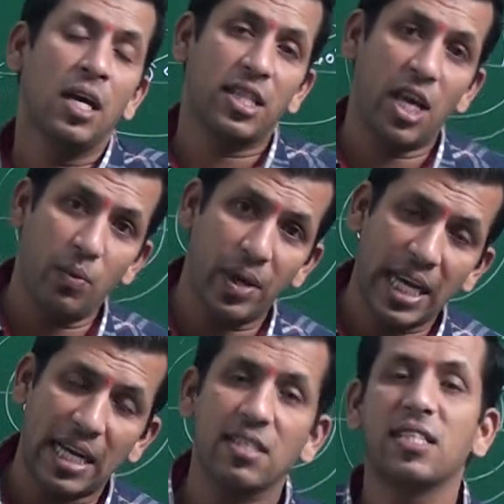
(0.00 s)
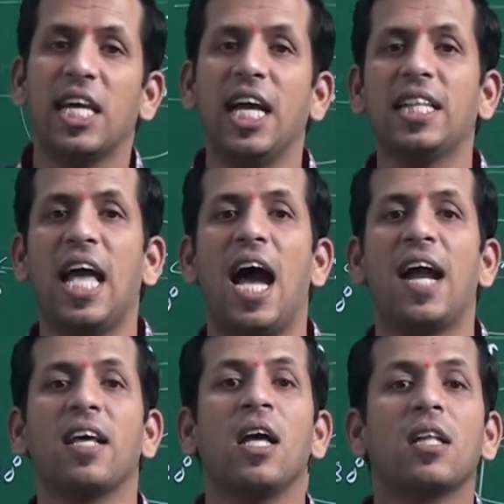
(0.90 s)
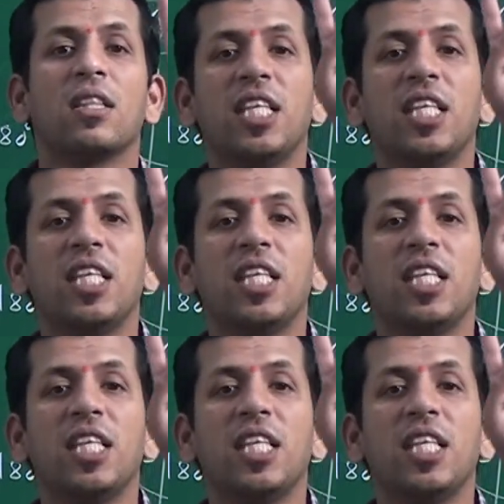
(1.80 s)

then we can say that